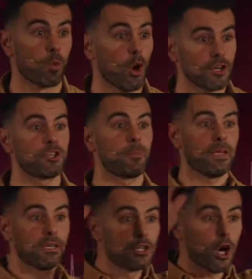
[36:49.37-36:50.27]

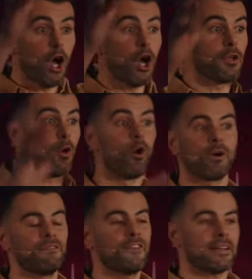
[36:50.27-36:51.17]
worshipping God,
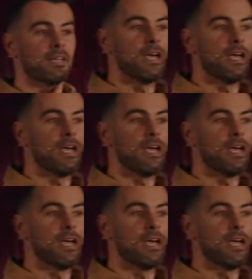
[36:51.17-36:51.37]
or in fact,